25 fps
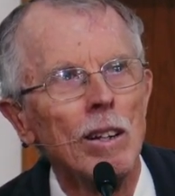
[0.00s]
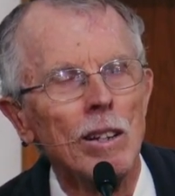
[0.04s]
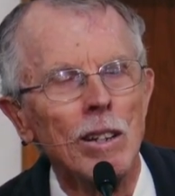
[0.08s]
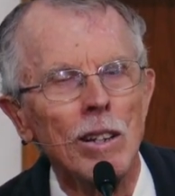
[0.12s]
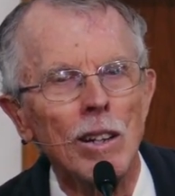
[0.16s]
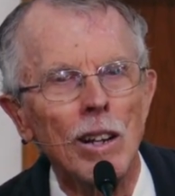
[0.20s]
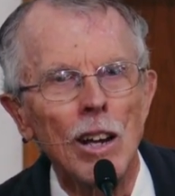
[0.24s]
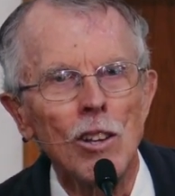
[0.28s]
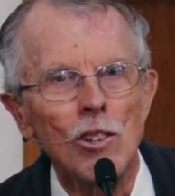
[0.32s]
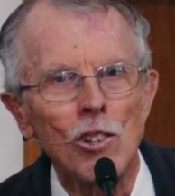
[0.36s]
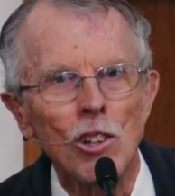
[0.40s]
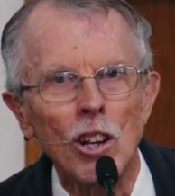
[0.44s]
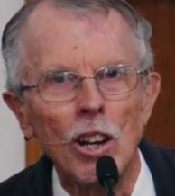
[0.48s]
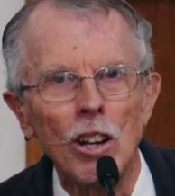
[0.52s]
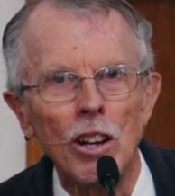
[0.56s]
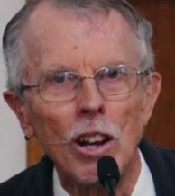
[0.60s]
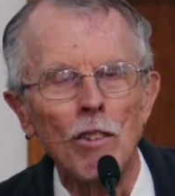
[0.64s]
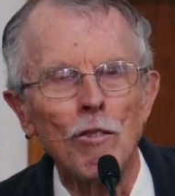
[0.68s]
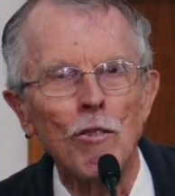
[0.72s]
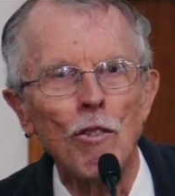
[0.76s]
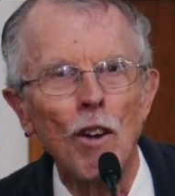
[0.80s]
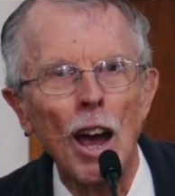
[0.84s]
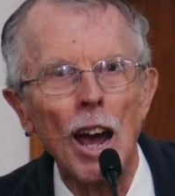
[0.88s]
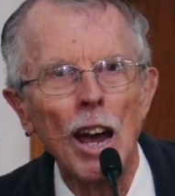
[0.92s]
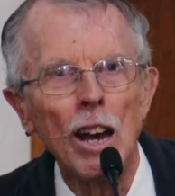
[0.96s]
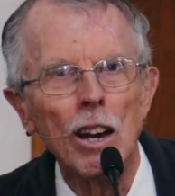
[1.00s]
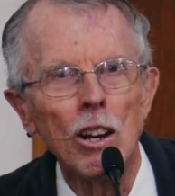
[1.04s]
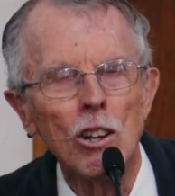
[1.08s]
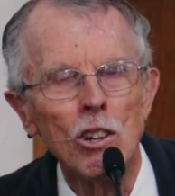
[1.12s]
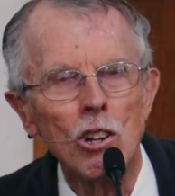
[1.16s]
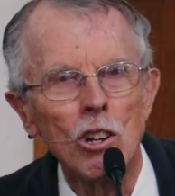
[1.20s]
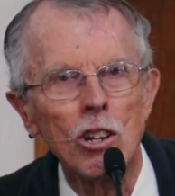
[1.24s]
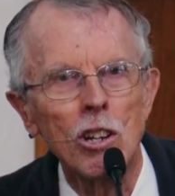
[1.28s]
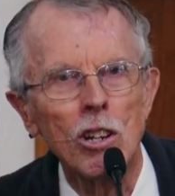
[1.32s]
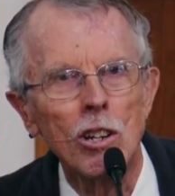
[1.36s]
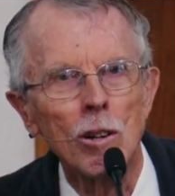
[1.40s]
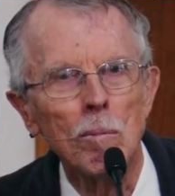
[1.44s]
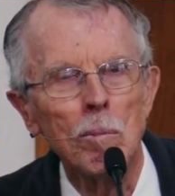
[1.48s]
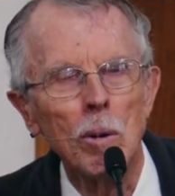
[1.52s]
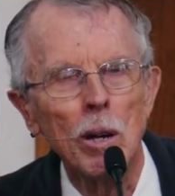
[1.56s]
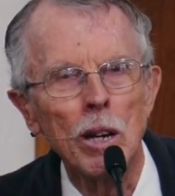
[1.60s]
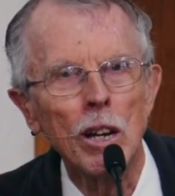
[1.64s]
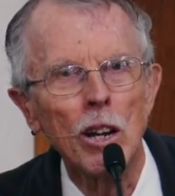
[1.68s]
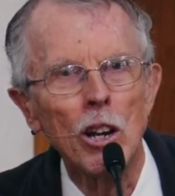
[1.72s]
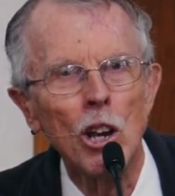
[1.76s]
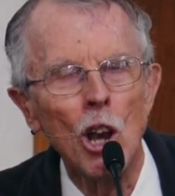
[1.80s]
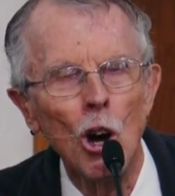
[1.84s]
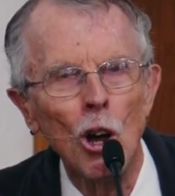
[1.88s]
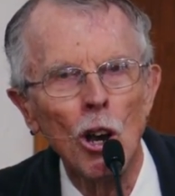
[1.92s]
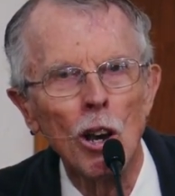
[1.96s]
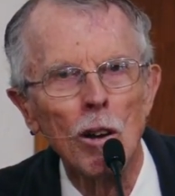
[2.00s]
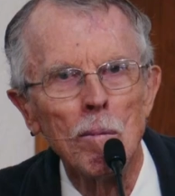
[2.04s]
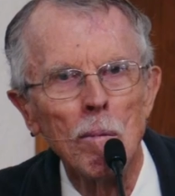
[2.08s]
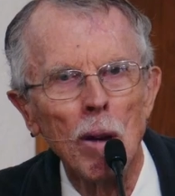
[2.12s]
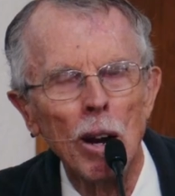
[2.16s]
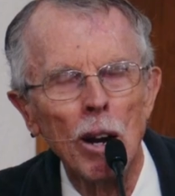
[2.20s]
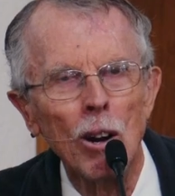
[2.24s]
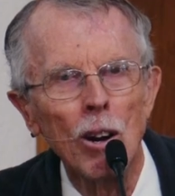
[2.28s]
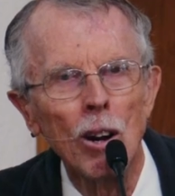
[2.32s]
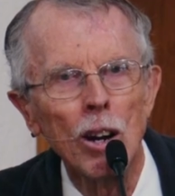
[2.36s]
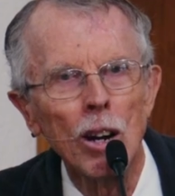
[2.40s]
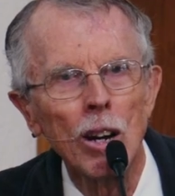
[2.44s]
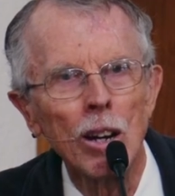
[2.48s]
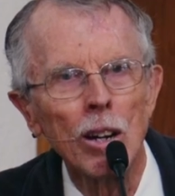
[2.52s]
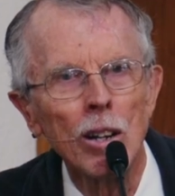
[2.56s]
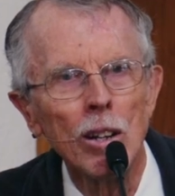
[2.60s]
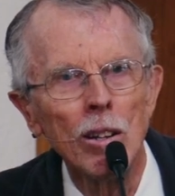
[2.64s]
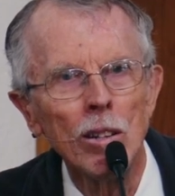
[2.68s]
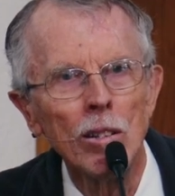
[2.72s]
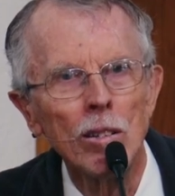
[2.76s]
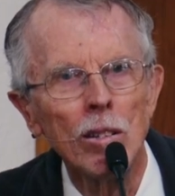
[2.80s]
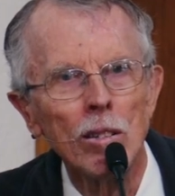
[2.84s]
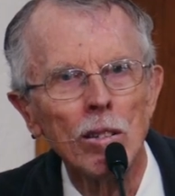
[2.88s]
Isn't it an advantage to be a non American?